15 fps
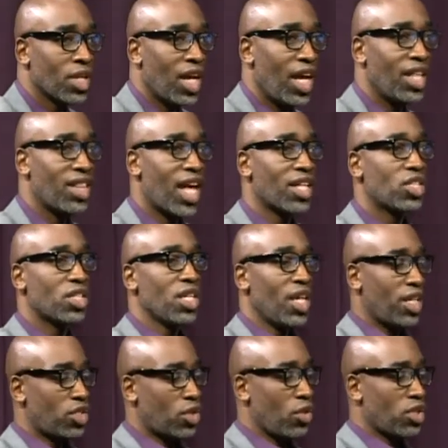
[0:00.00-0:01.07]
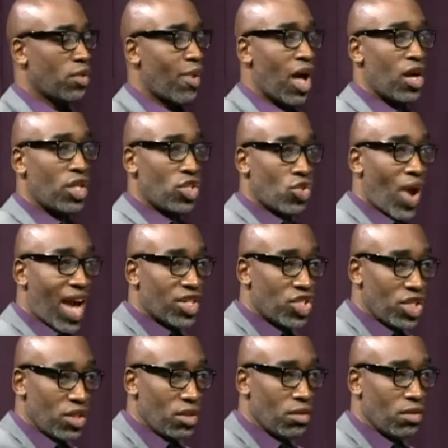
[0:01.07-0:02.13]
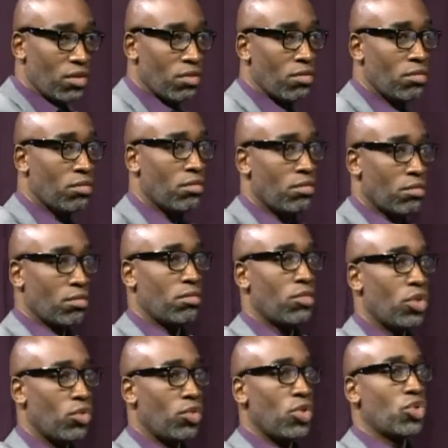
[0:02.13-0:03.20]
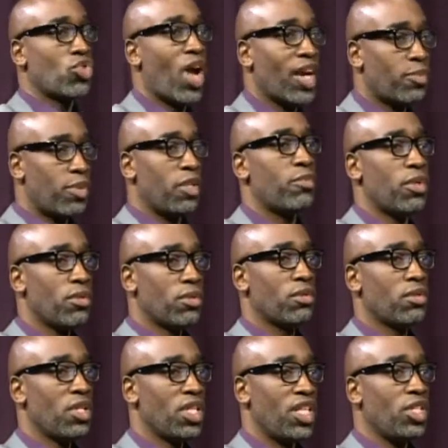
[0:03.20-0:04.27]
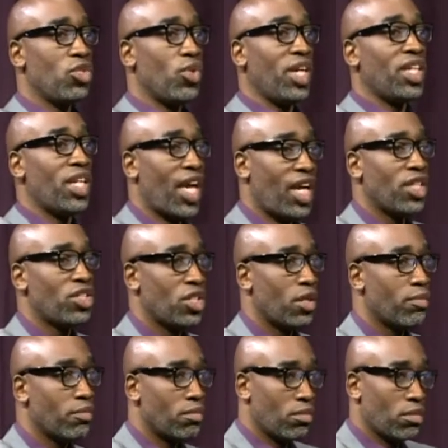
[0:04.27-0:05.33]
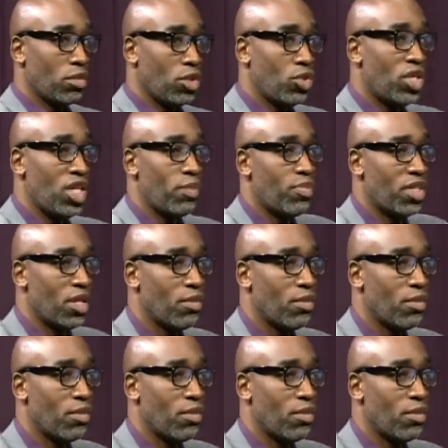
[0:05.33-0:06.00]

And so it's about attraction. You attract people, then you engage them, you keep them,